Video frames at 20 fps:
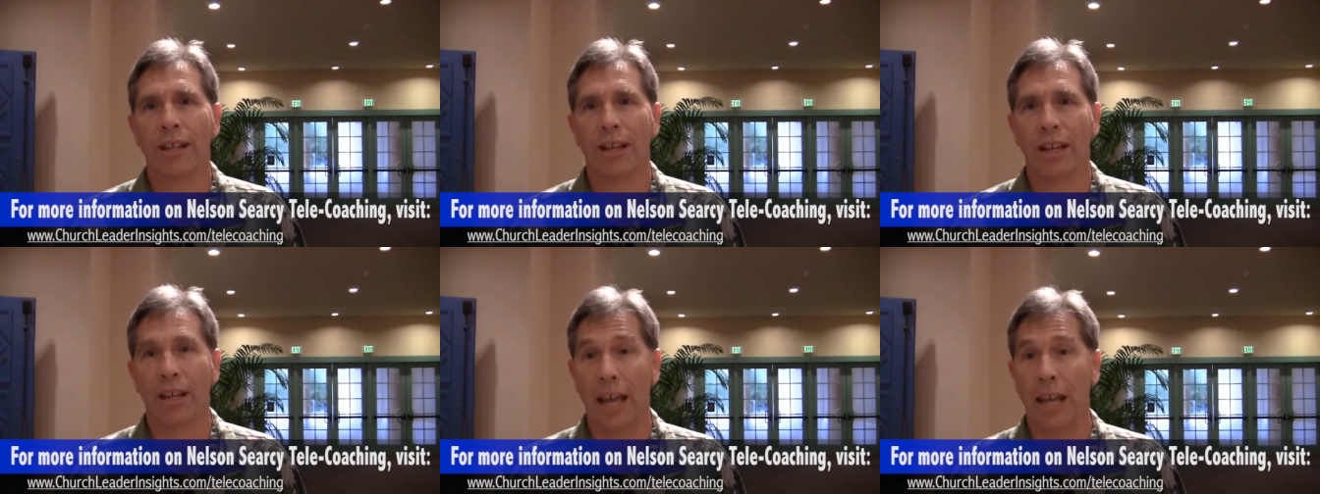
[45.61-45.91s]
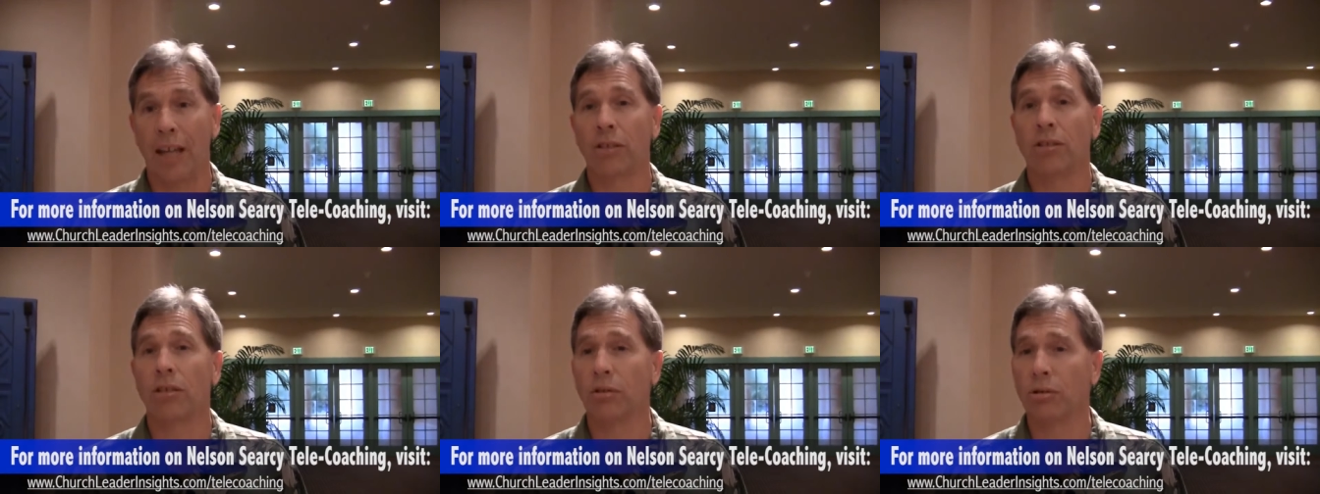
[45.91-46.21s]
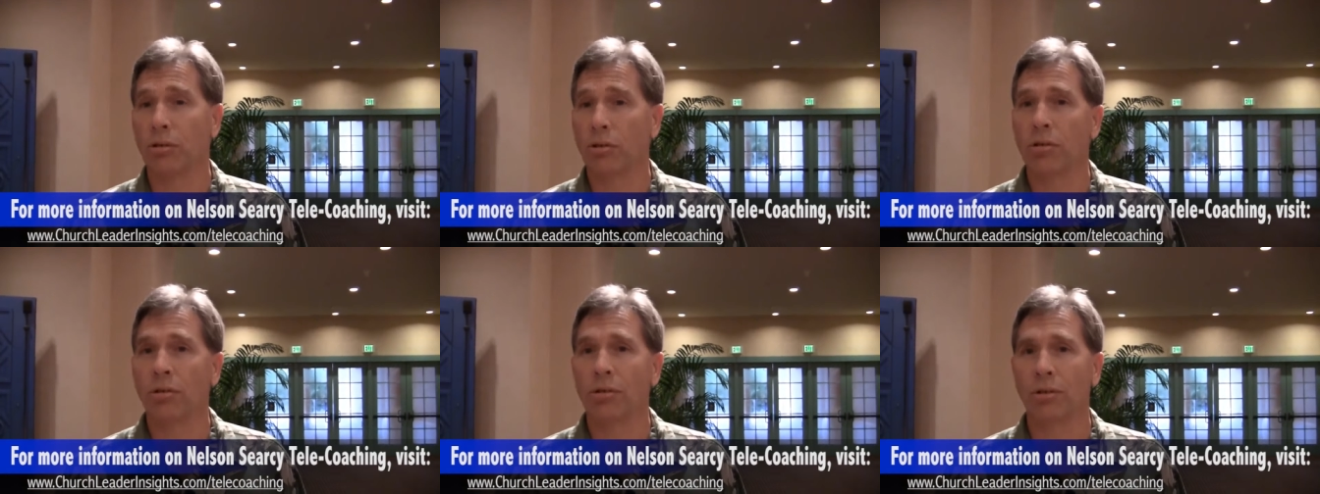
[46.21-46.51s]
and has the
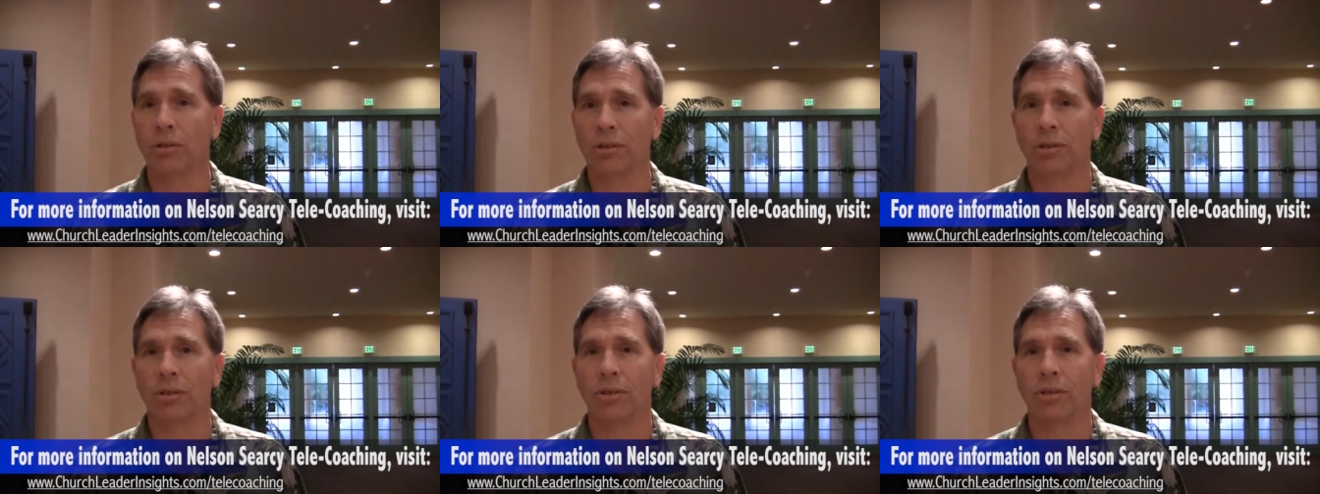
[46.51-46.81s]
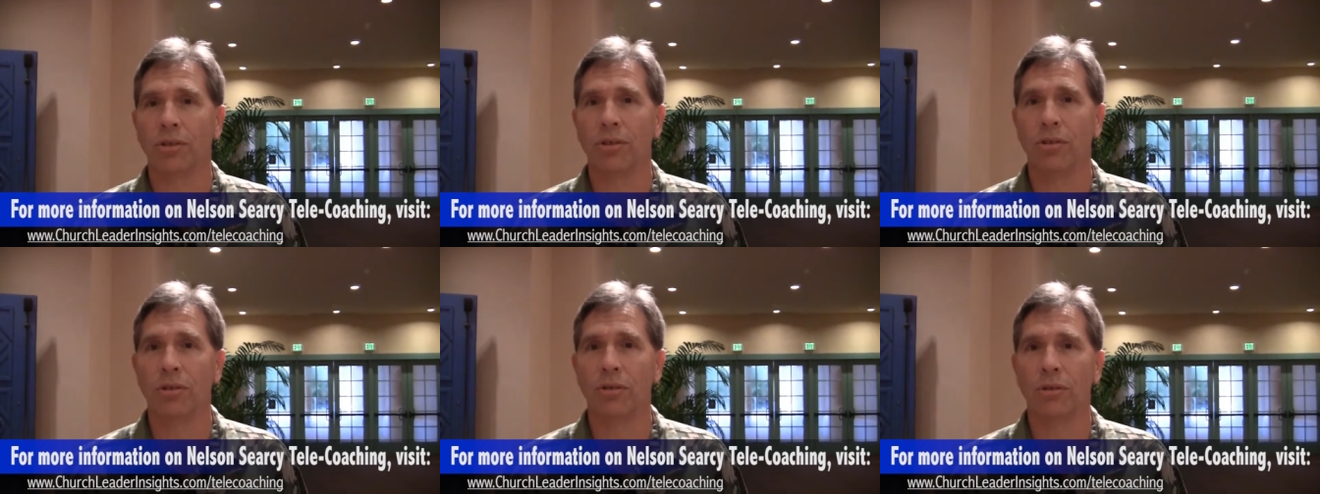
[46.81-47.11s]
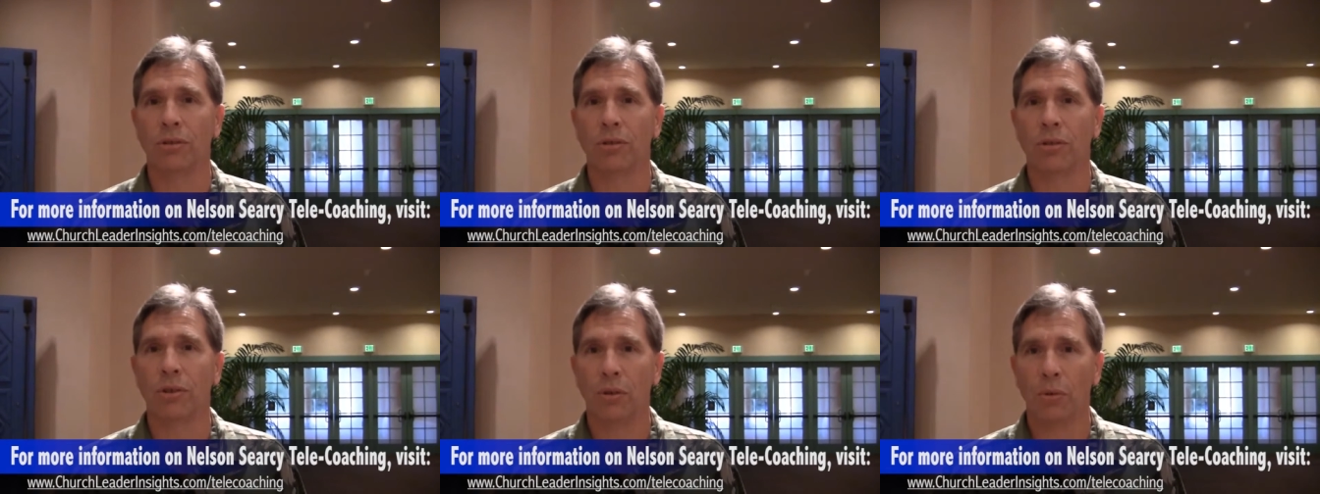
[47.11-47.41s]
tools to
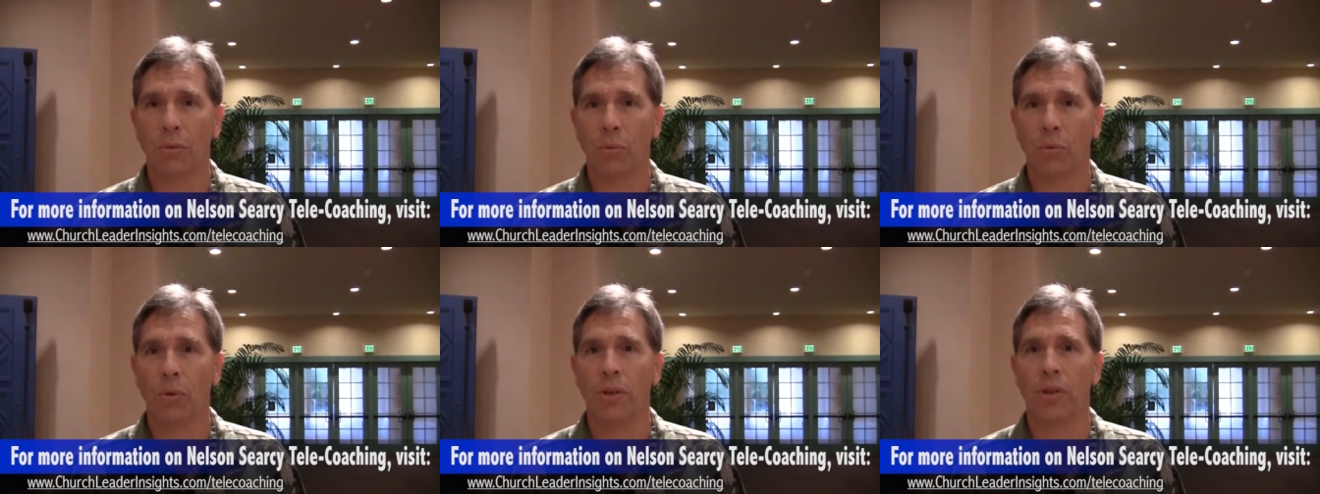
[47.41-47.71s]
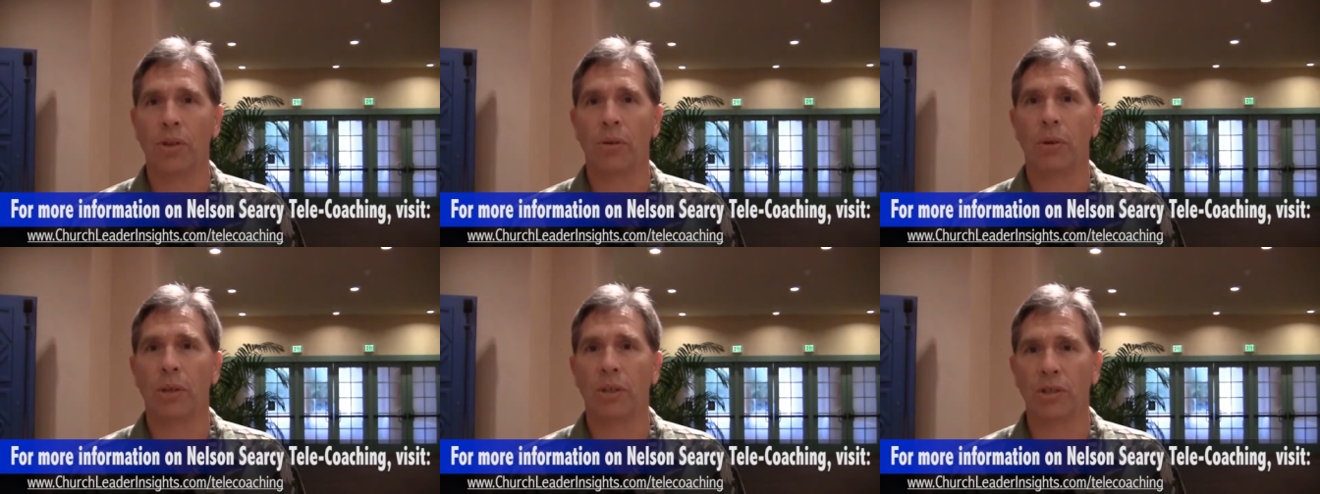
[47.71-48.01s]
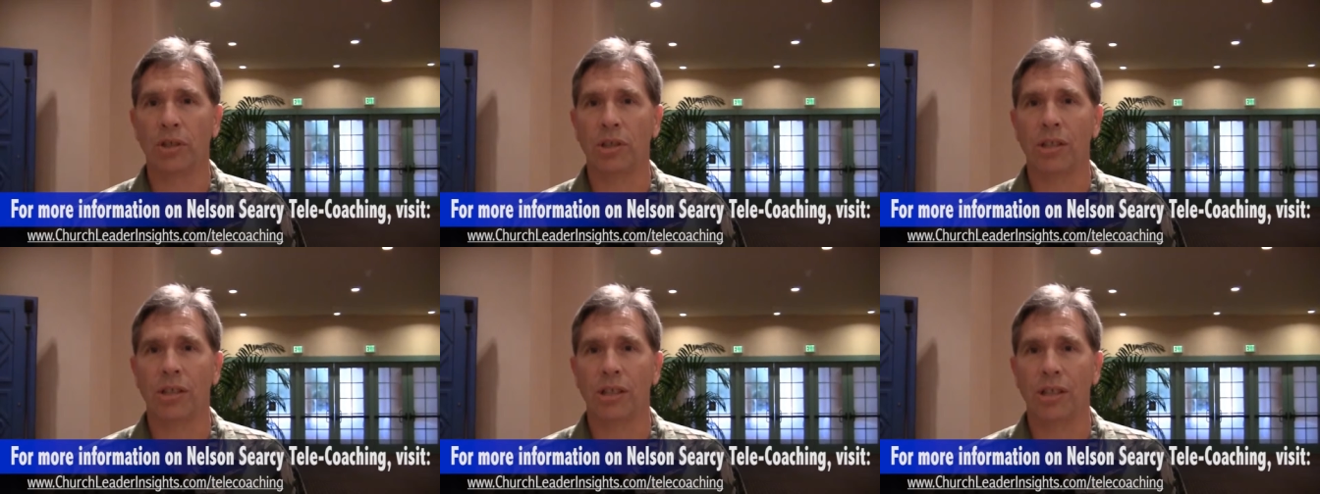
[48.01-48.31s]
do with it what
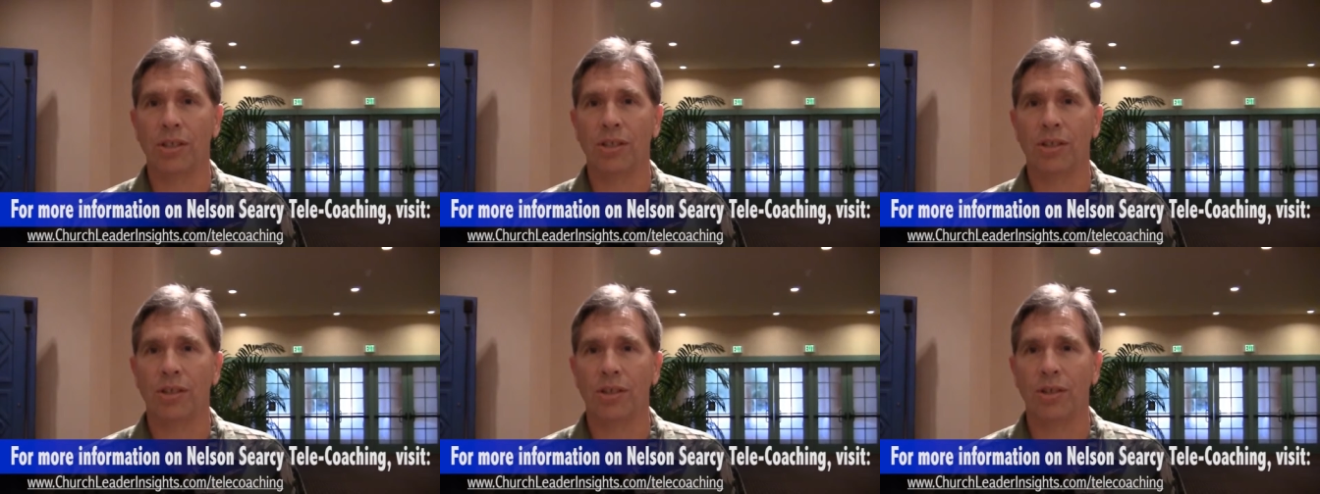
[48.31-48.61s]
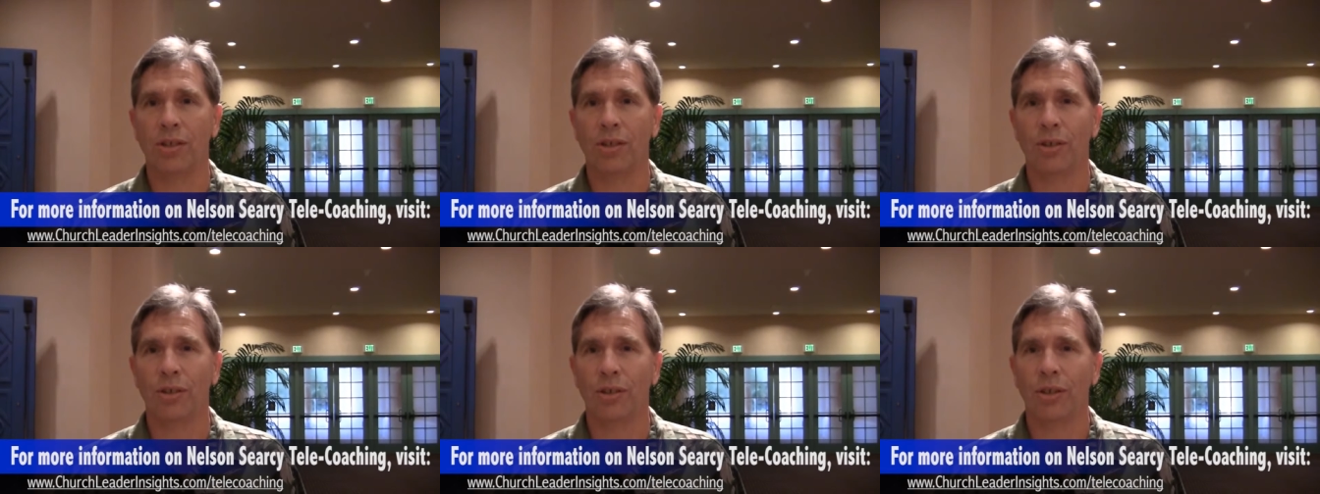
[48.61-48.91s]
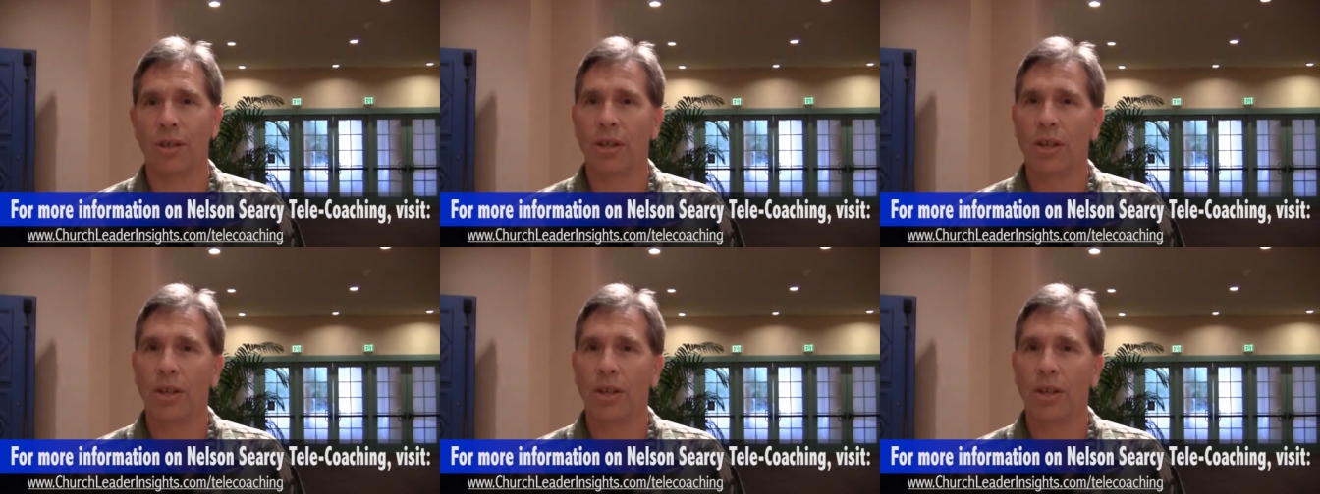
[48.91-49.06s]
she needs to do.